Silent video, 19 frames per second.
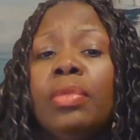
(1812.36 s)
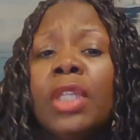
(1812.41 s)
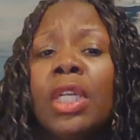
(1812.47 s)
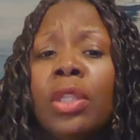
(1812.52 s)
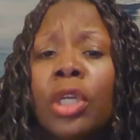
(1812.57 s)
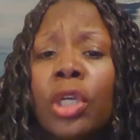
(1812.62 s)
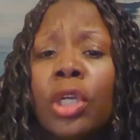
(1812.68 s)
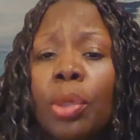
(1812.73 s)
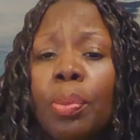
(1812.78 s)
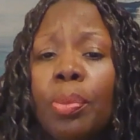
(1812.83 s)

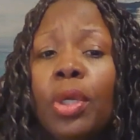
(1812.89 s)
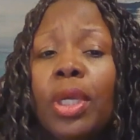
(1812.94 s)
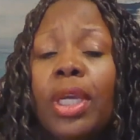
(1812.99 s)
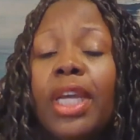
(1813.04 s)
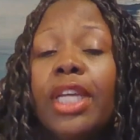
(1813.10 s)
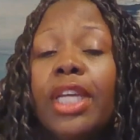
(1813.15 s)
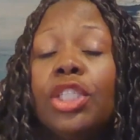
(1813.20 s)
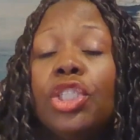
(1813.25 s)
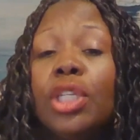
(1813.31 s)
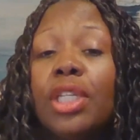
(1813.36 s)
The
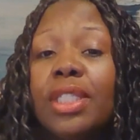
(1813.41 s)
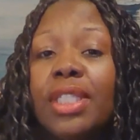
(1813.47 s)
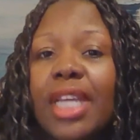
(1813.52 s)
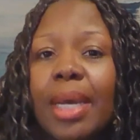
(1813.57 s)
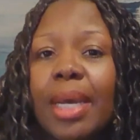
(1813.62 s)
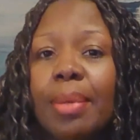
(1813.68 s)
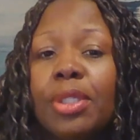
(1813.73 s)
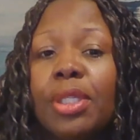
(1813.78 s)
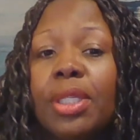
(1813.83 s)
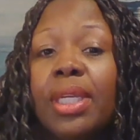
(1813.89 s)
communication
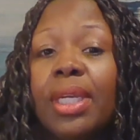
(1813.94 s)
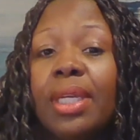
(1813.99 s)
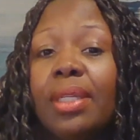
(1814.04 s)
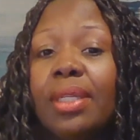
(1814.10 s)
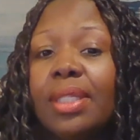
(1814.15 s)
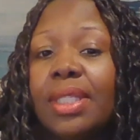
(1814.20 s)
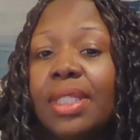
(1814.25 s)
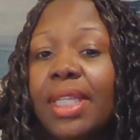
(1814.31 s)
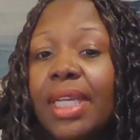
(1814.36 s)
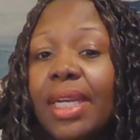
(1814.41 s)
adapts to the
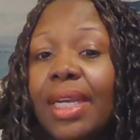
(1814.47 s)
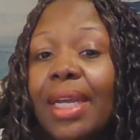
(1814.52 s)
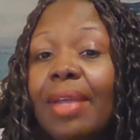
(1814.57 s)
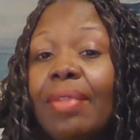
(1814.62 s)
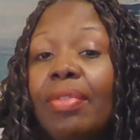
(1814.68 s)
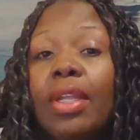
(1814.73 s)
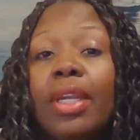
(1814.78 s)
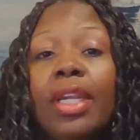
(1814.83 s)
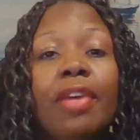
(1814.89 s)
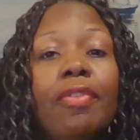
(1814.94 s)
understanding
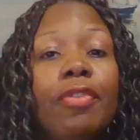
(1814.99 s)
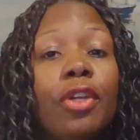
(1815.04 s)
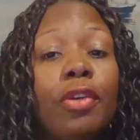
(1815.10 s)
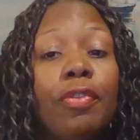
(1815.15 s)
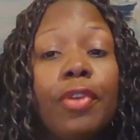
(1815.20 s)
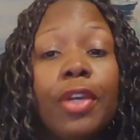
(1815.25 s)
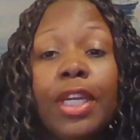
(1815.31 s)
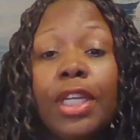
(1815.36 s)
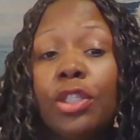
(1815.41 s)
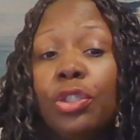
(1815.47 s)
and the level
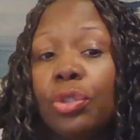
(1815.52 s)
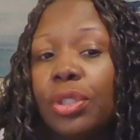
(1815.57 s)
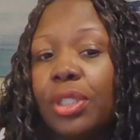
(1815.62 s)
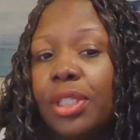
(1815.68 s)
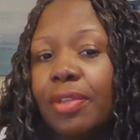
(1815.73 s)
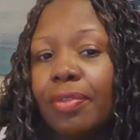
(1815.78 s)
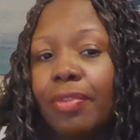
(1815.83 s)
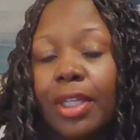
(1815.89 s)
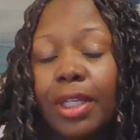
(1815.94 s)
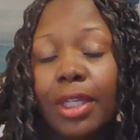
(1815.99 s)
of interest
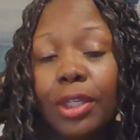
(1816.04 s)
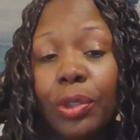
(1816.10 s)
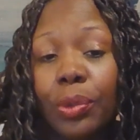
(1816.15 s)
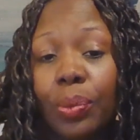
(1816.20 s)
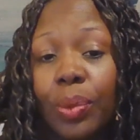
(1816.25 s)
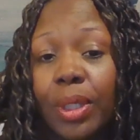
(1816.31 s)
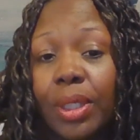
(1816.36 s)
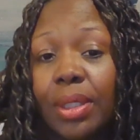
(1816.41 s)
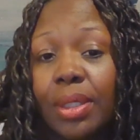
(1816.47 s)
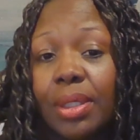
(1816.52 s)
of the little
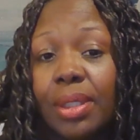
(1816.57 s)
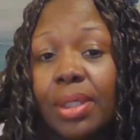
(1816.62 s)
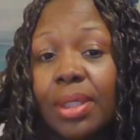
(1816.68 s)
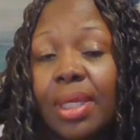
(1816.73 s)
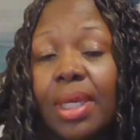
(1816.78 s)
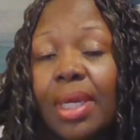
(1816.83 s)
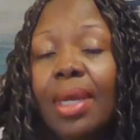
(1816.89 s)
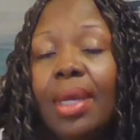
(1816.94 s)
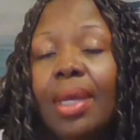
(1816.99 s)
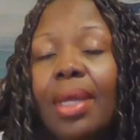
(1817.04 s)
ones,
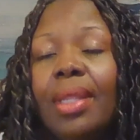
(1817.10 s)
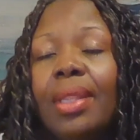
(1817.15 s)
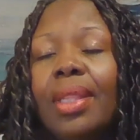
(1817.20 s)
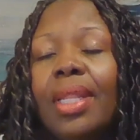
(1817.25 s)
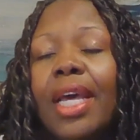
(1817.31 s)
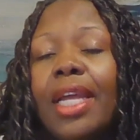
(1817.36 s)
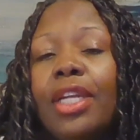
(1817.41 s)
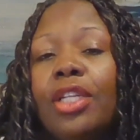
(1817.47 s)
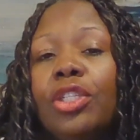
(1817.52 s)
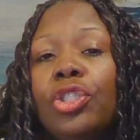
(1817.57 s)
and
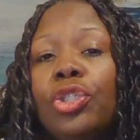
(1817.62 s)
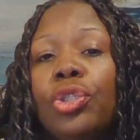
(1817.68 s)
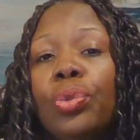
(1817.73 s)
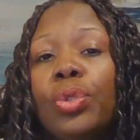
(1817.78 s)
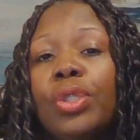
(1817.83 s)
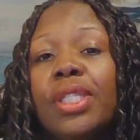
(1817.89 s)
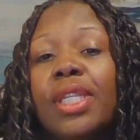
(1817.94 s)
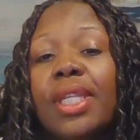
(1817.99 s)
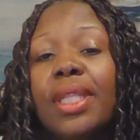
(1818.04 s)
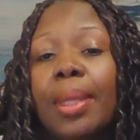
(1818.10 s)
that
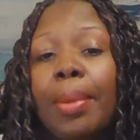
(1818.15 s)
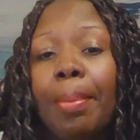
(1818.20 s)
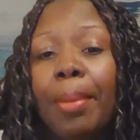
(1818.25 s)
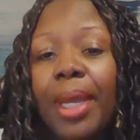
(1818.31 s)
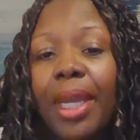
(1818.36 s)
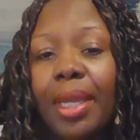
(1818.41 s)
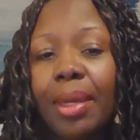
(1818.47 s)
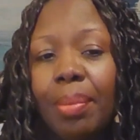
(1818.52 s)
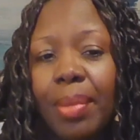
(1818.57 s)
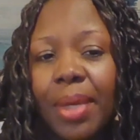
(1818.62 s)
ensures that the
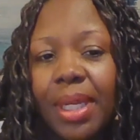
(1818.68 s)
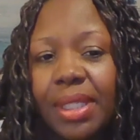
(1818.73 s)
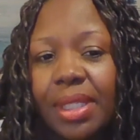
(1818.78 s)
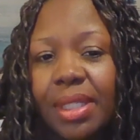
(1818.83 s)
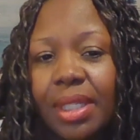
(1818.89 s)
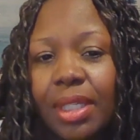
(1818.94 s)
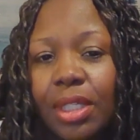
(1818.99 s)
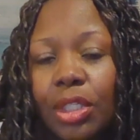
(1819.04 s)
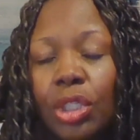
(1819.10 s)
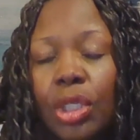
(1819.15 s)
main
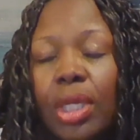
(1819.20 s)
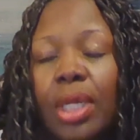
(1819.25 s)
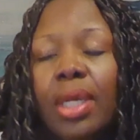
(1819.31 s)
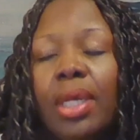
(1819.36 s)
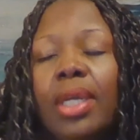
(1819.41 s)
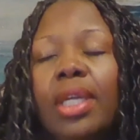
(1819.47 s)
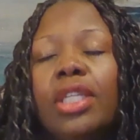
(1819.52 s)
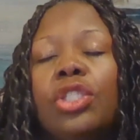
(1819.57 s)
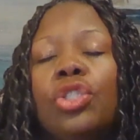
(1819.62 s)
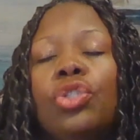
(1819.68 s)
message
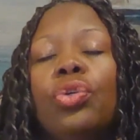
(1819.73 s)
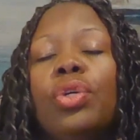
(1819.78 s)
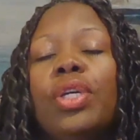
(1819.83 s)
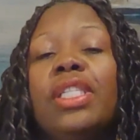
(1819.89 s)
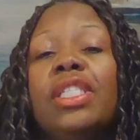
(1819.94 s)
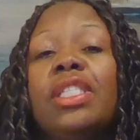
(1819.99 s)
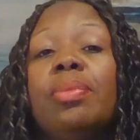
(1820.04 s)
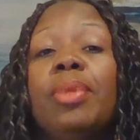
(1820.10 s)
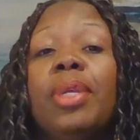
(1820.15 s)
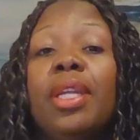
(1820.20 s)
is
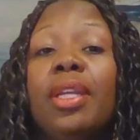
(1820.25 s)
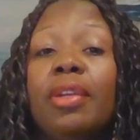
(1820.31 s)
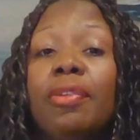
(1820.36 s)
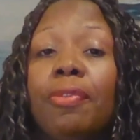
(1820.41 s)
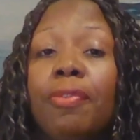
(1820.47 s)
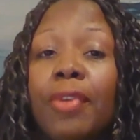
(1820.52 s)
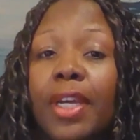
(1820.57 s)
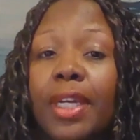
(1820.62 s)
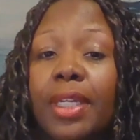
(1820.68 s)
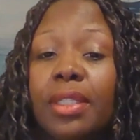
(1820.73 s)
transmitted
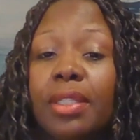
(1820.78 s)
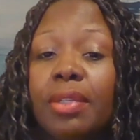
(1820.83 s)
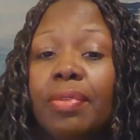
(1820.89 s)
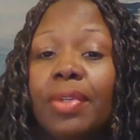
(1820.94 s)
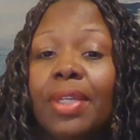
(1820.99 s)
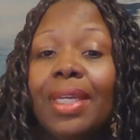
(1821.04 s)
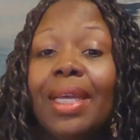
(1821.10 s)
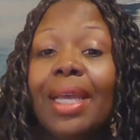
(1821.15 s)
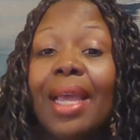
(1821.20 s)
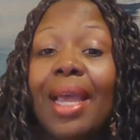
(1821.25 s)

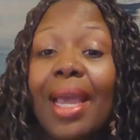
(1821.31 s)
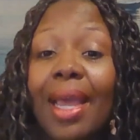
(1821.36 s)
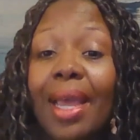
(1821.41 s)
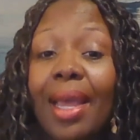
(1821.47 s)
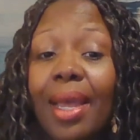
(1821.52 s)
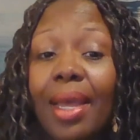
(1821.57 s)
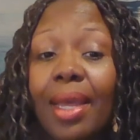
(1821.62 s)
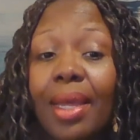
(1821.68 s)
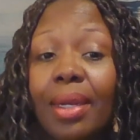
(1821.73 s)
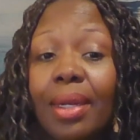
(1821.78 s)
effectively
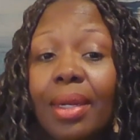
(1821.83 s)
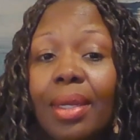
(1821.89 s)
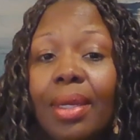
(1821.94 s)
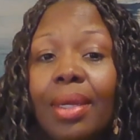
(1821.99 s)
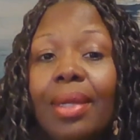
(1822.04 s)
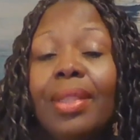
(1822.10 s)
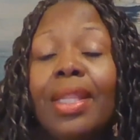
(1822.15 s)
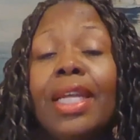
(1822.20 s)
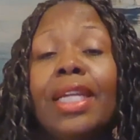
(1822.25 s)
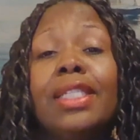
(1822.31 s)
and
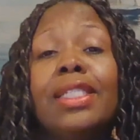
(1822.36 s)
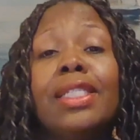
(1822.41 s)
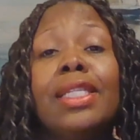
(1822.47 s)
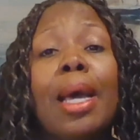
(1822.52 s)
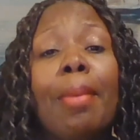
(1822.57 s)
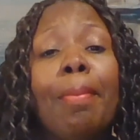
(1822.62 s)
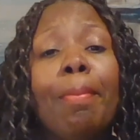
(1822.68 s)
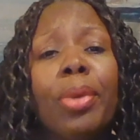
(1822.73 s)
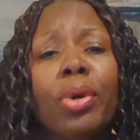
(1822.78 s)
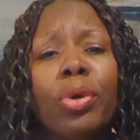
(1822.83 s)
that it's
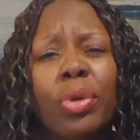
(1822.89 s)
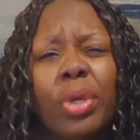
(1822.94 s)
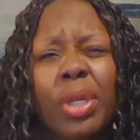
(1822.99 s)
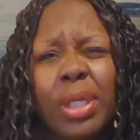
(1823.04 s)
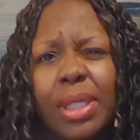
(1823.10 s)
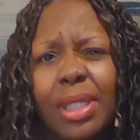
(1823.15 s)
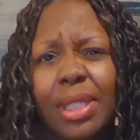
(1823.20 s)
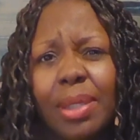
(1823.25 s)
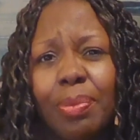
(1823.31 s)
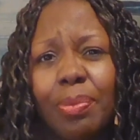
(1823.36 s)
not
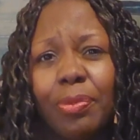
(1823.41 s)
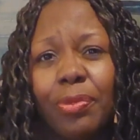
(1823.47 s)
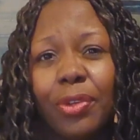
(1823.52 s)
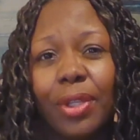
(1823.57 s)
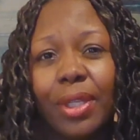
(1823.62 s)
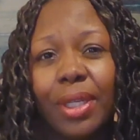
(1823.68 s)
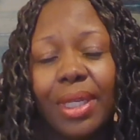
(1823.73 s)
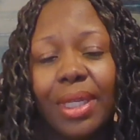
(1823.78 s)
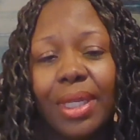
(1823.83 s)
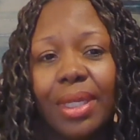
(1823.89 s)
burdensome for
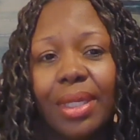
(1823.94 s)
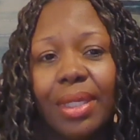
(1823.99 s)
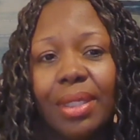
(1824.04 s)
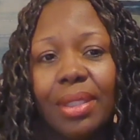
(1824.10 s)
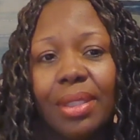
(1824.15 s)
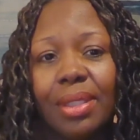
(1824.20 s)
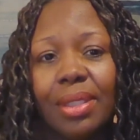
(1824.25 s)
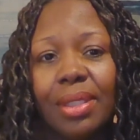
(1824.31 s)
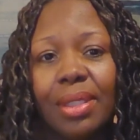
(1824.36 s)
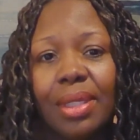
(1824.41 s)
the
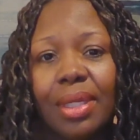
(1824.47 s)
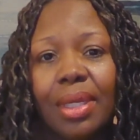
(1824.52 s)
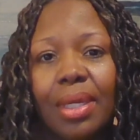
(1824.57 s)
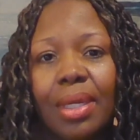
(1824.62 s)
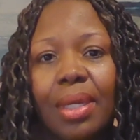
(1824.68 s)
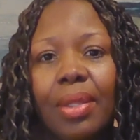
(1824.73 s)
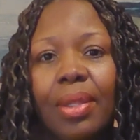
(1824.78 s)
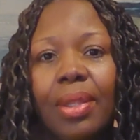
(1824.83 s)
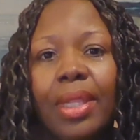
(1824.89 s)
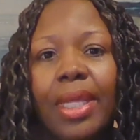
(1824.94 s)
kids.
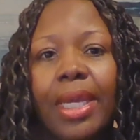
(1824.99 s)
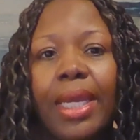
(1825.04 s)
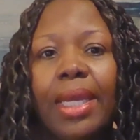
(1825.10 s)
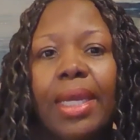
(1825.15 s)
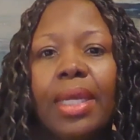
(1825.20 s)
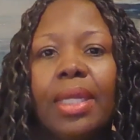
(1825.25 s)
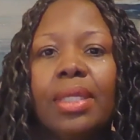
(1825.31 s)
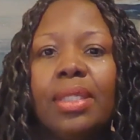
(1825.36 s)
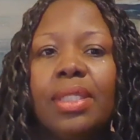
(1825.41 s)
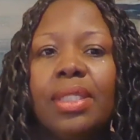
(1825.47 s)
They
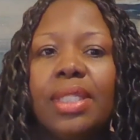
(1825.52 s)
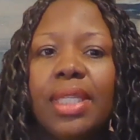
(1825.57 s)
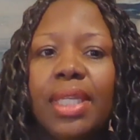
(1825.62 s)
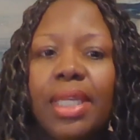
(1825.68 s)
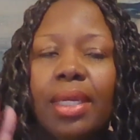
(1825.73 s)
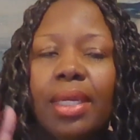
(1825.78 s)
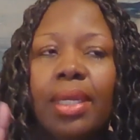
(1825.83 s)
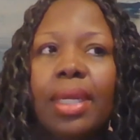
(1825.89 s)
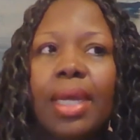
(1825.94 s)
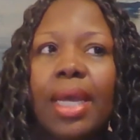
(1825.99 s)
can
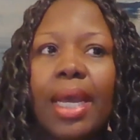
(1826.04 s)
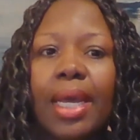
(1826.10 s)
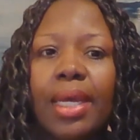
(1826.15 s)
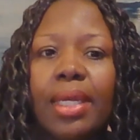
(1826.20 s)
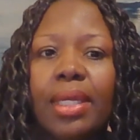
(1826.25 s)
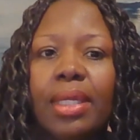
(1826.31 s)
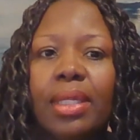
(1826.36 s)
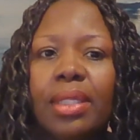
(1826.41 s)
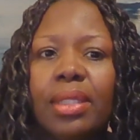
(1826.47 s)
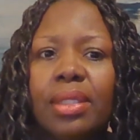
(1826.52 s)
see it
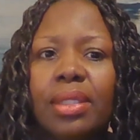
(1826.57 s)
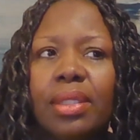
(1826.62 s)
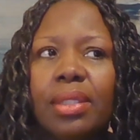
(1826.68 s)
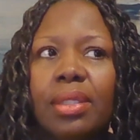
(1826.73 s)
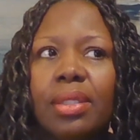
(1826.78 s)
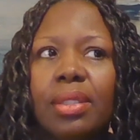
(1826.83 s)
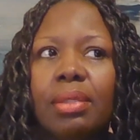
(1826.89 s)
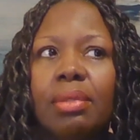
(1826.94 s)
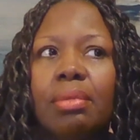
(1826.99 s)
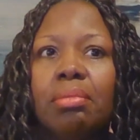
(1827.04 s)

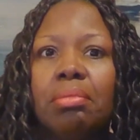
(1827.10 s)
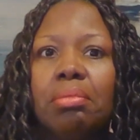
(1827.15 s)
as